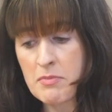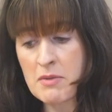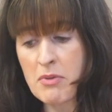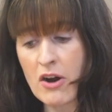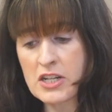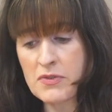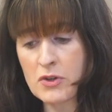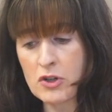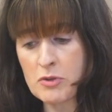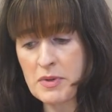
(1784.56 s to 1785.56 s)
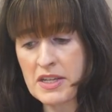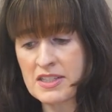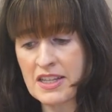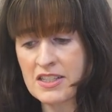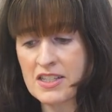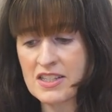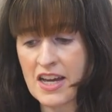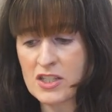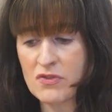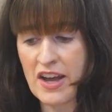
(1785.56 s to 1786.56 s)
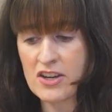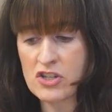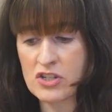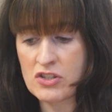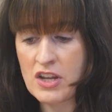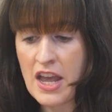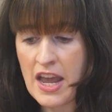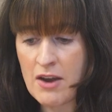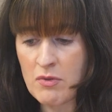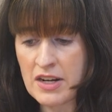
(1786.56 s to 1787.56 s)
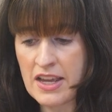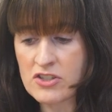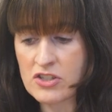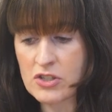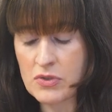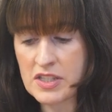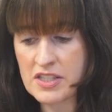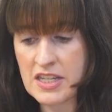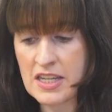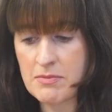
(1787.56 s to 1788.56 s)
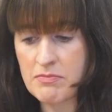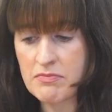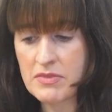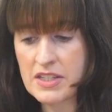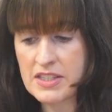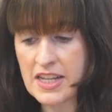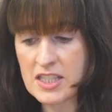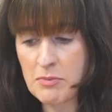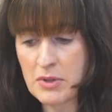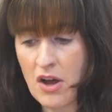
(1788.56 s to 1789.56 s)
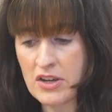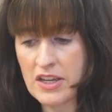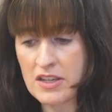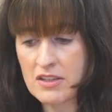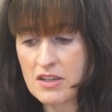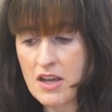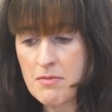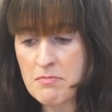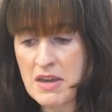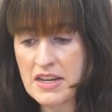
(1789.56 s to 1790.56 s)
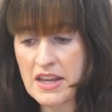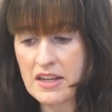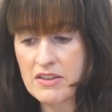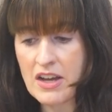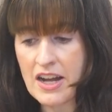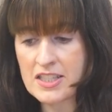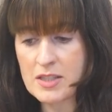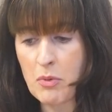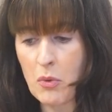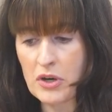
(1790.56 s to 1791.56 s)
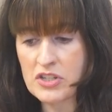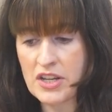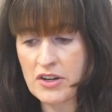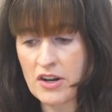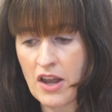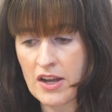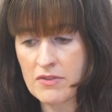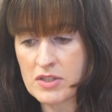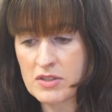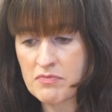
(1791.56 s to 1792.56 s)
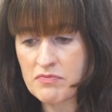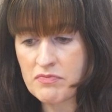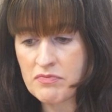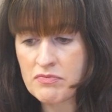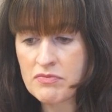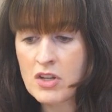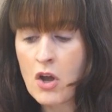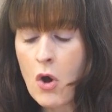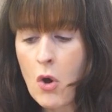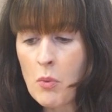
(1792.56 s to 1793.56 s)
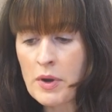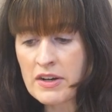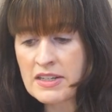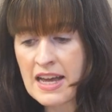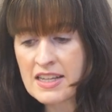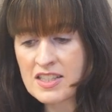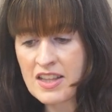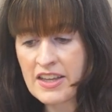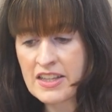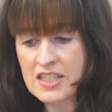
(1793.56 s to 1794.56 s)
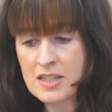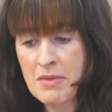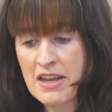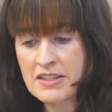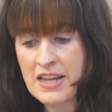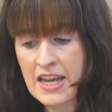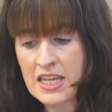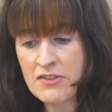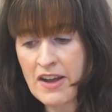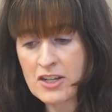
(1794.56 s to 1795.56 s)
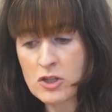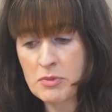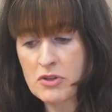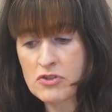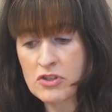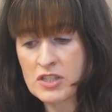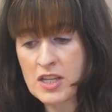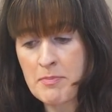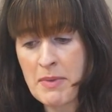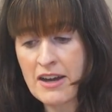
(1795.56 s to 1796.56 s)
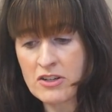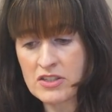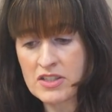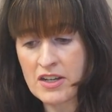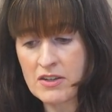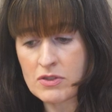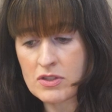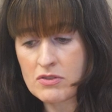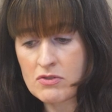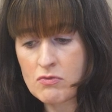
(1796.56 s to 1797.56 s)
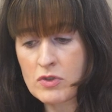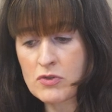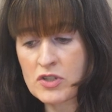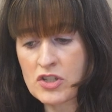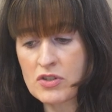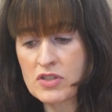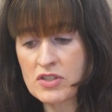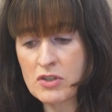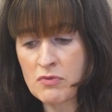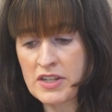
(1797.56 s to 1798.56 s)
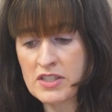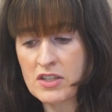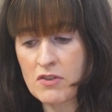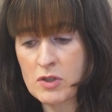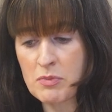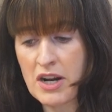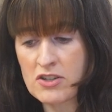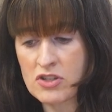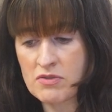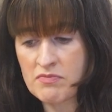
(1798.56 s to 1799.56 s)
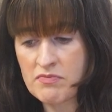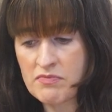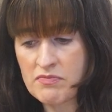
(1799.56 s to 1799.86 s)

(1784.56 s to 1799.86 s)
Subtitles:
Being part of a group is linked to satisfaction in relation to esteem, sense of belonging, meaning, and support in our lives. We are less likely to make negative attributions about ourselves, which reduces the risk of depression.